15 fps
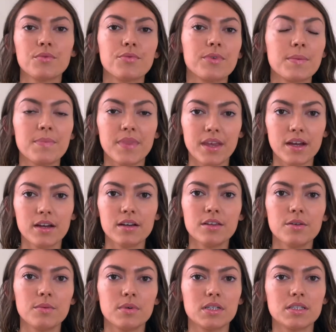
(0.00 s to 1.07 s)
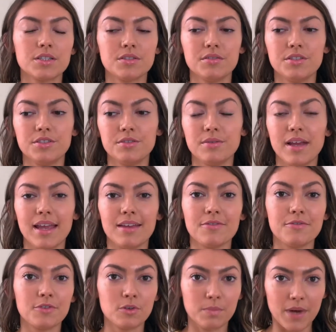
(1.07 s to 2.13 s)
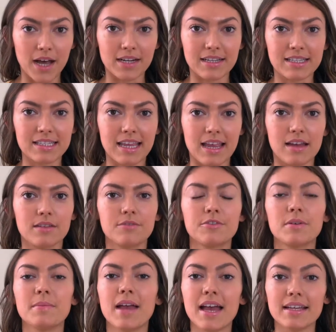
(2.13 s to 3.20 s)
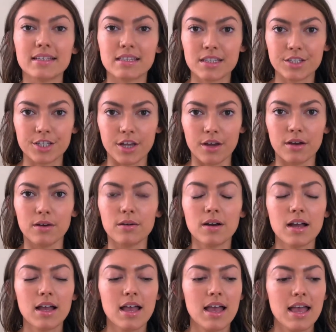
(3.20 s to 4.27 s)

From there, you want to do a full body scan from head to toe.